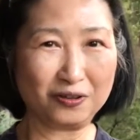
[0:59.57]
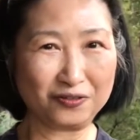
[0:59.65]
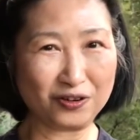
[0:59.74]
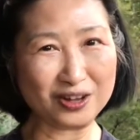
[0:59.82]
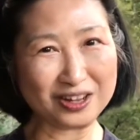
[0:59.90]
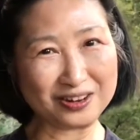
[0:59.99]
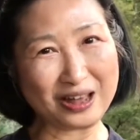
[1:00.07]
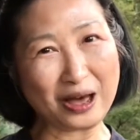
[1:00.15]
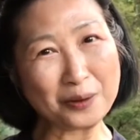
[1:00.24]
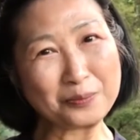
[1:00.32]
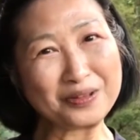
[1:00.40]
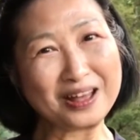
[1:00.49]
flock it
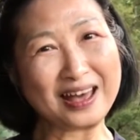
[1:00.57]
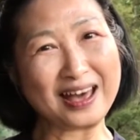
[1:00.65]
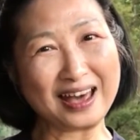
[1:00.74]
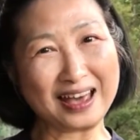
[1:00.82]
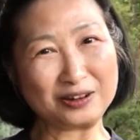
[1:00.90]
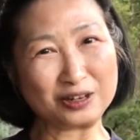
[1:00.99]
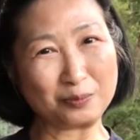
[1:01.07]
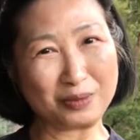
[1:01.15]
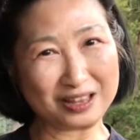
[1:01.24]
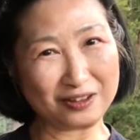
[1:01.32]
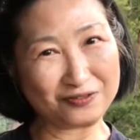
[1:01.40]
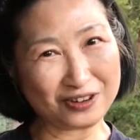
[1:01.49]
up and to
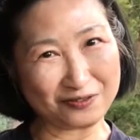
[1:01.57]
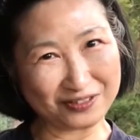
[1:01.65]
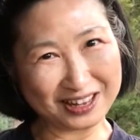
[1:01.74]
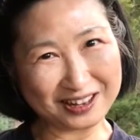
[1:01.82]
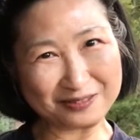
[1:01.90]
make it fluffy.